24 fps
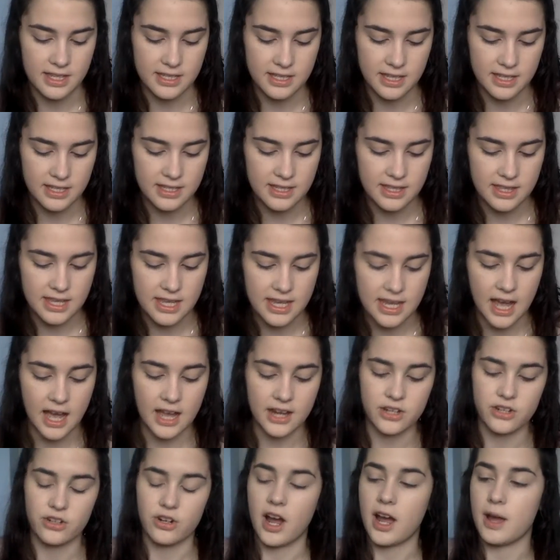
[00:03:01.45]
This is the
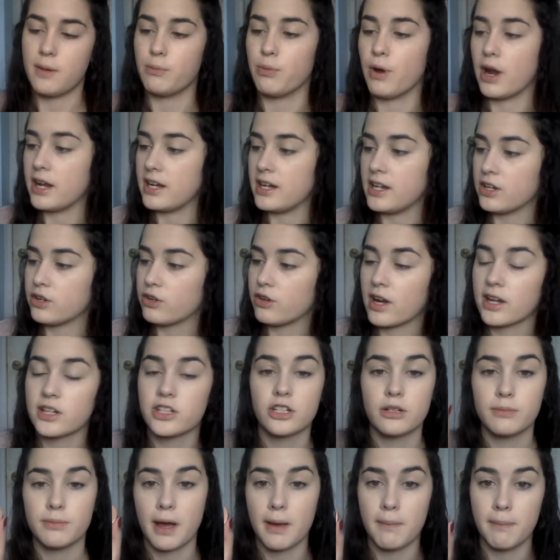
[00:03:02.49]
Under Eye Brightening
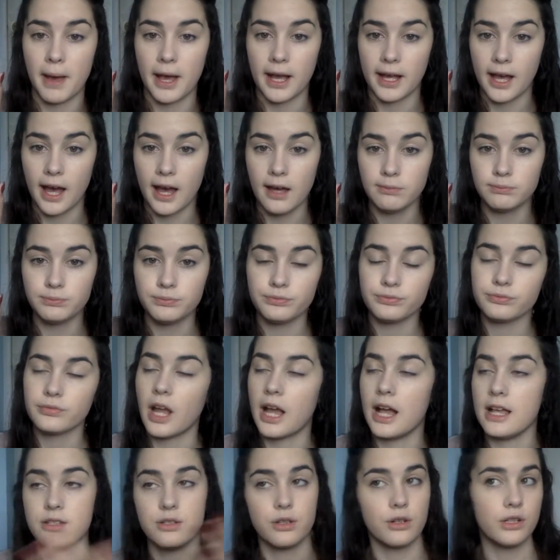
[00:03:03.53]
Corrector by Becca.
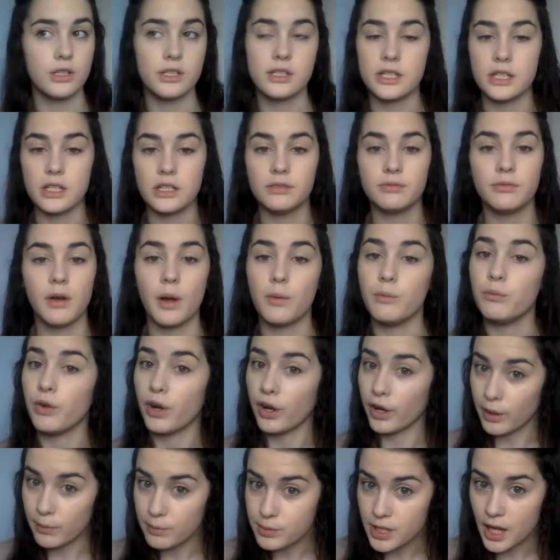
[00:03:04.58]
As you can see, I'm
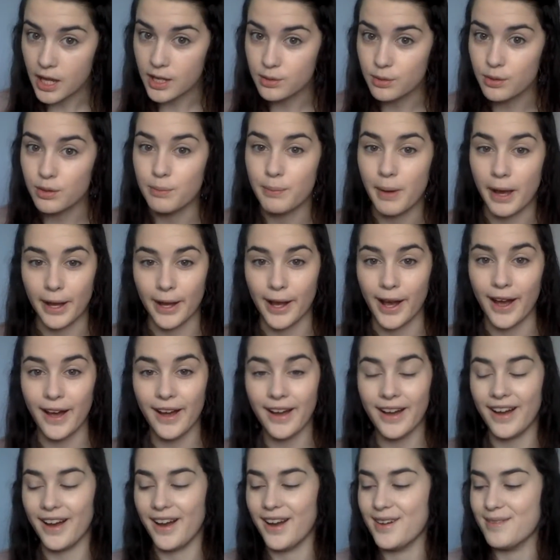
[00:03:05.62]
very obsessed with Becca.
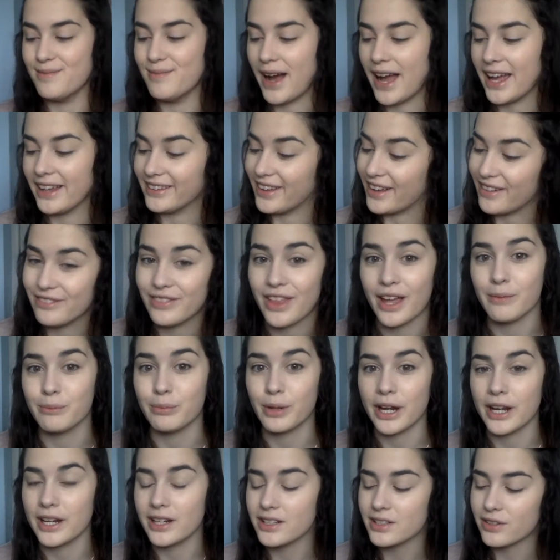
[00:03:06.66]
I love that
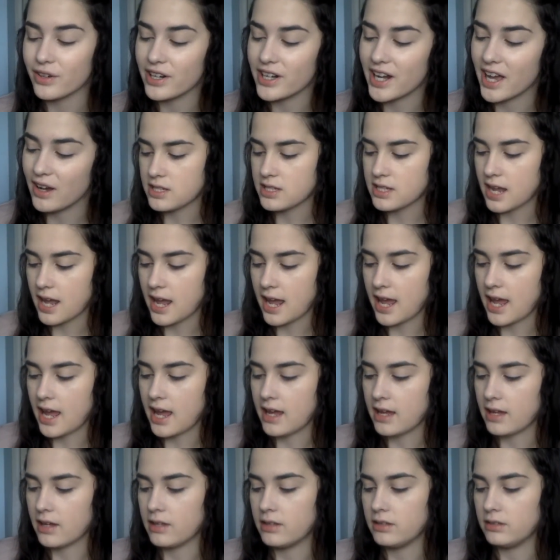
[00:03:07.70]
brand right now. It's
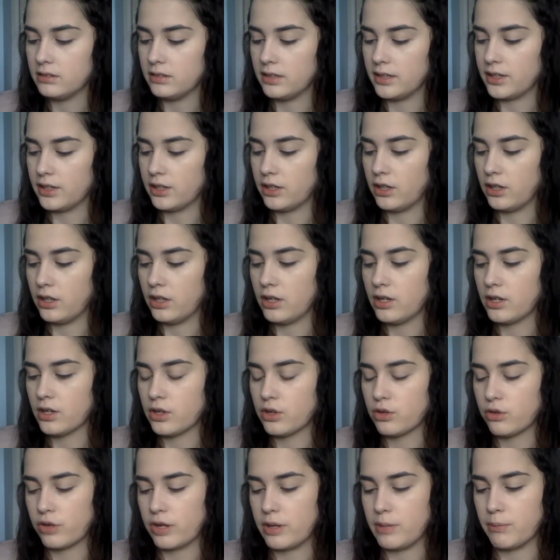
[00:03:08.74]
a little
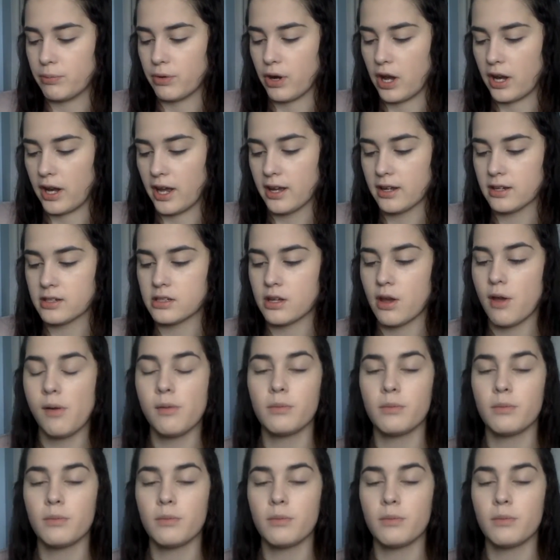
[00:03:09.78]
cream product.